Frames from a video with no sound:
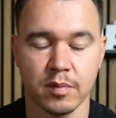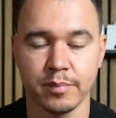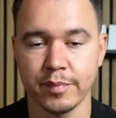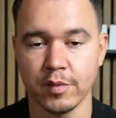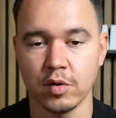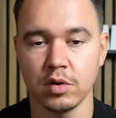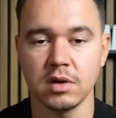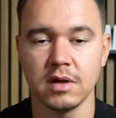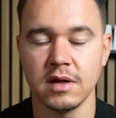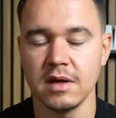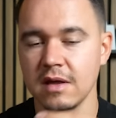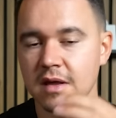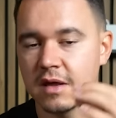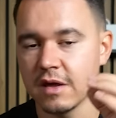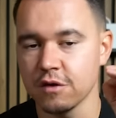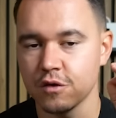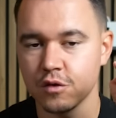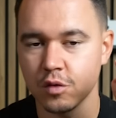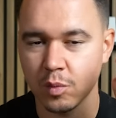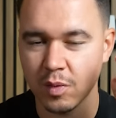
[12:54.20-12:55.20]
Paul
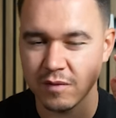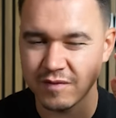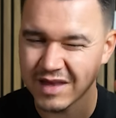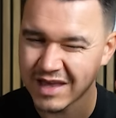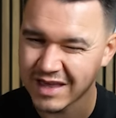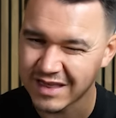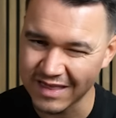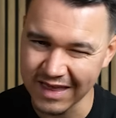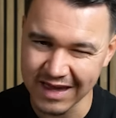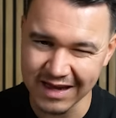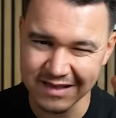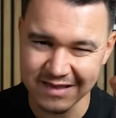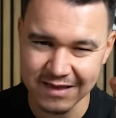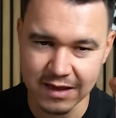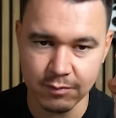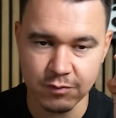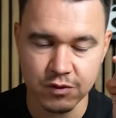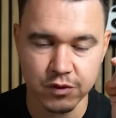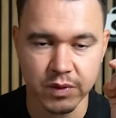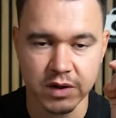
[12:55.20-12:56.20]
is doing with the exact
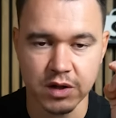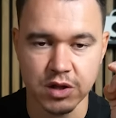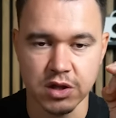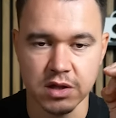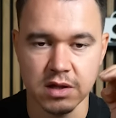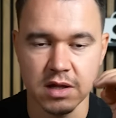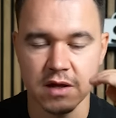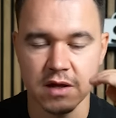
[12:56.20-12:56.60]
same strategy